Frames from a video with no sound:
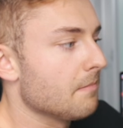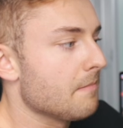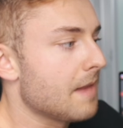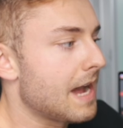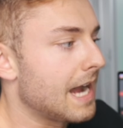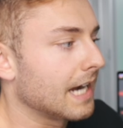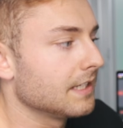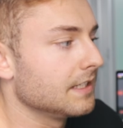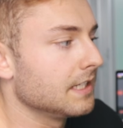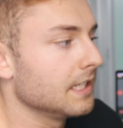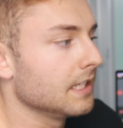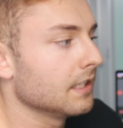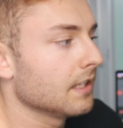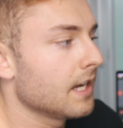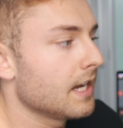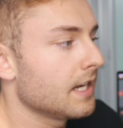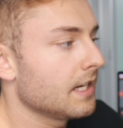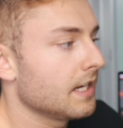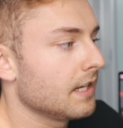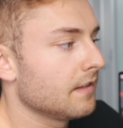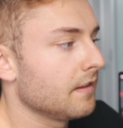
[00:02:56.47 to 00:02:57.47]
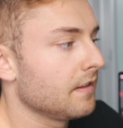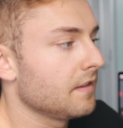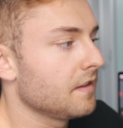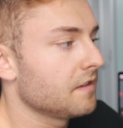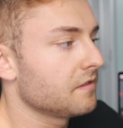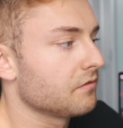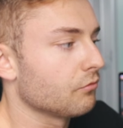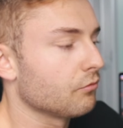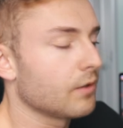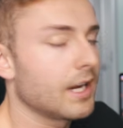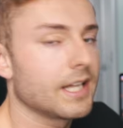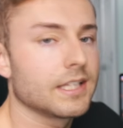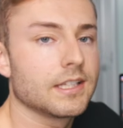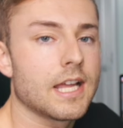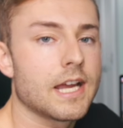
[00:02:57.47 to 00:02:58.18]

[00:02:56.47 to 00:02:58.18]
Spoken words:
the MACD line, and then this red